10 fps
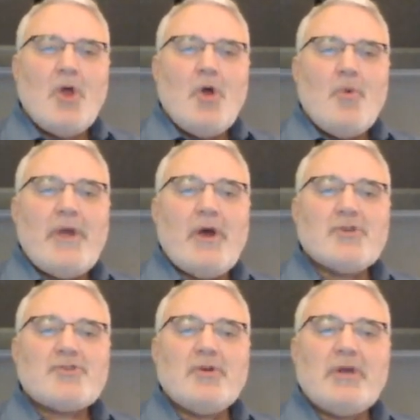We
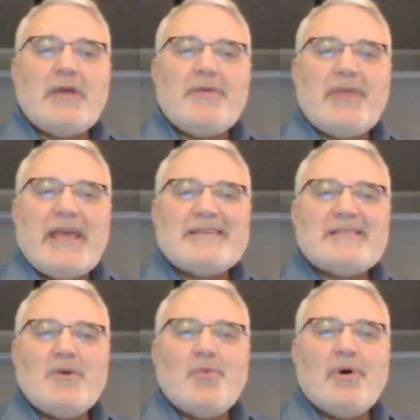also look at things
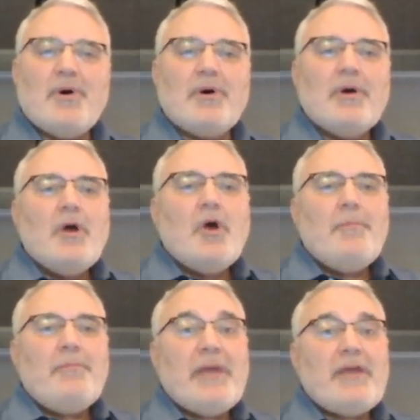that will
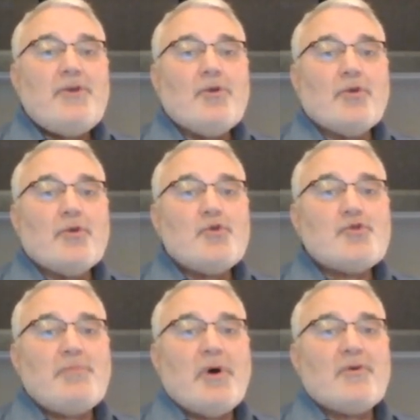make you lose
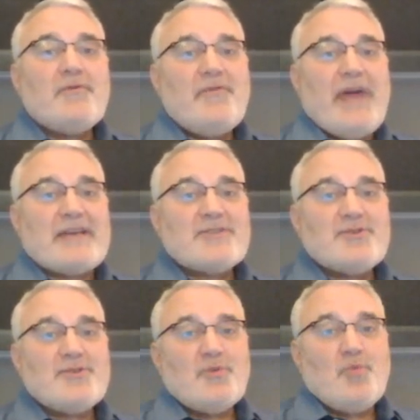bone
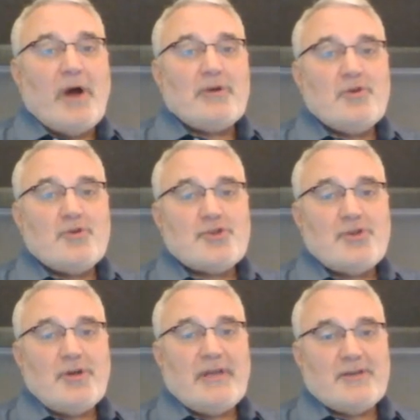faster than what you
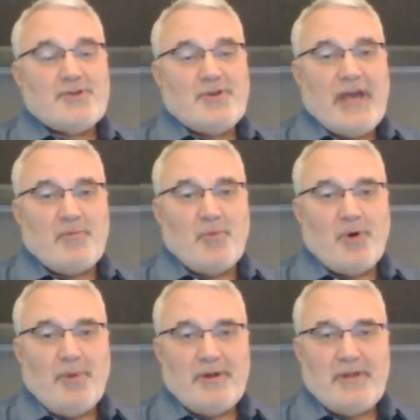should as you have more
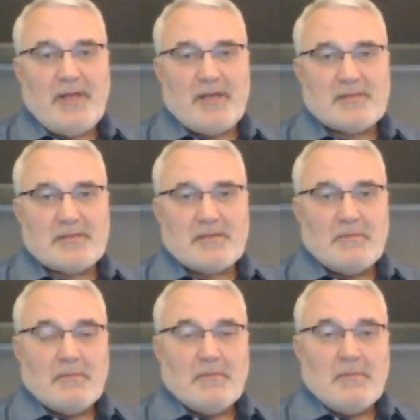birthdays.
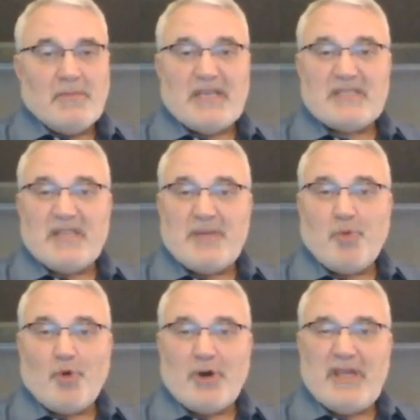Things like
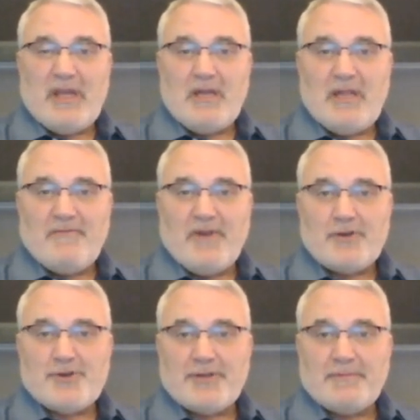poor kidney
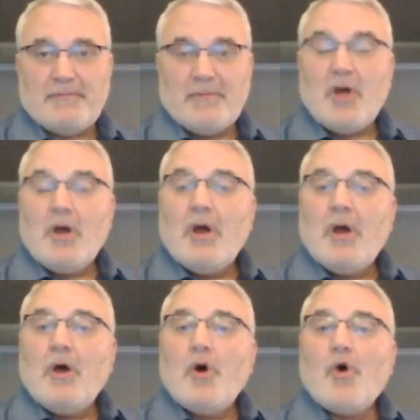function,
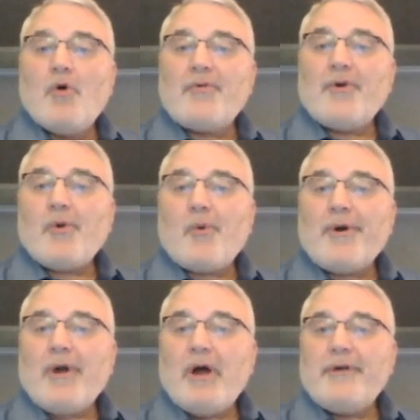over
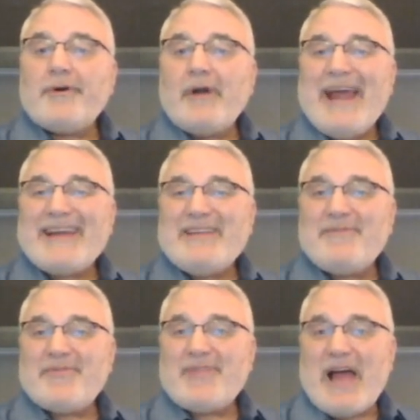or underactive
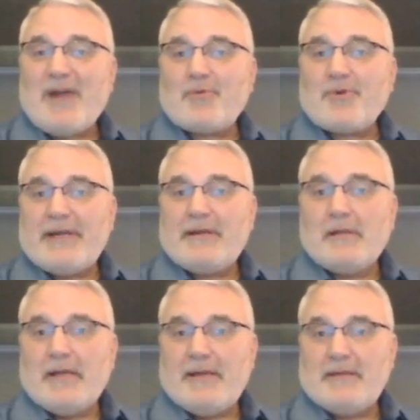thyroid
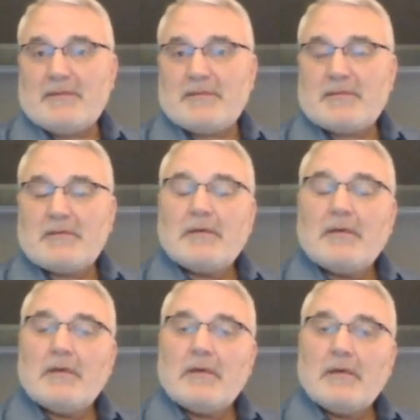glands,
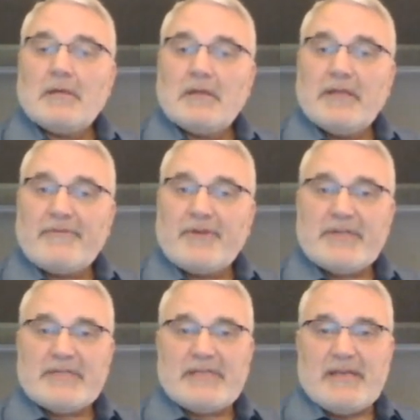liver
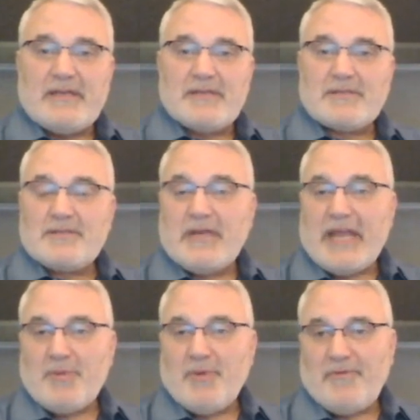disease, to
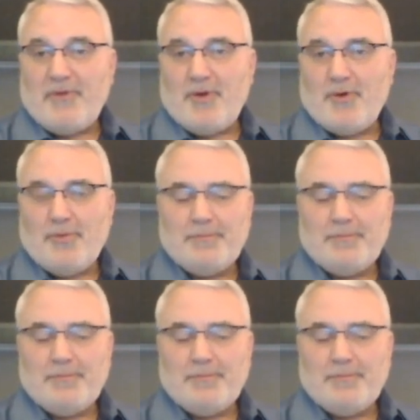name a few.